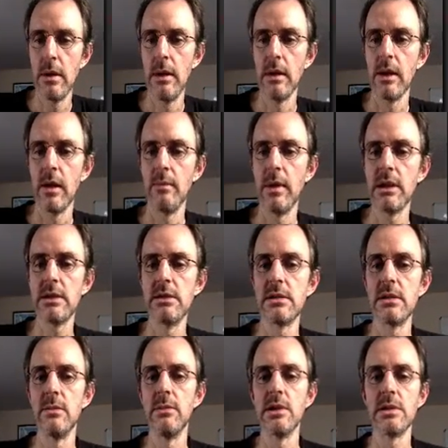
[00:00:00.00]
it can match the
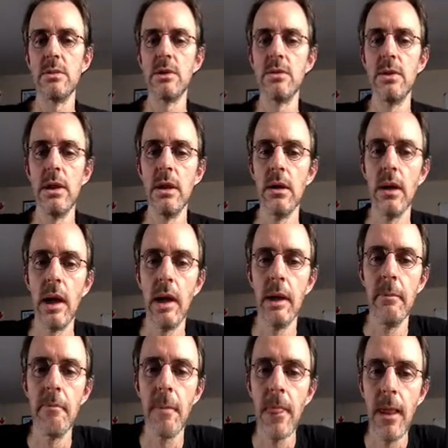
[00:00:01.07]
symbols between
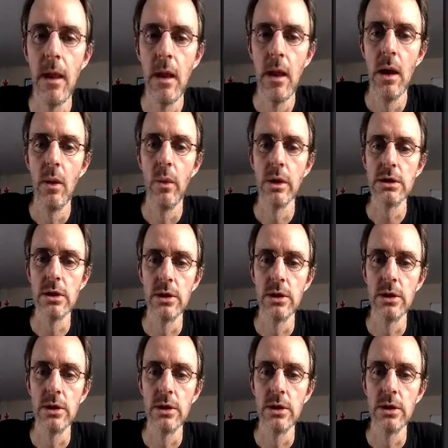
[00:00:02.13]
what's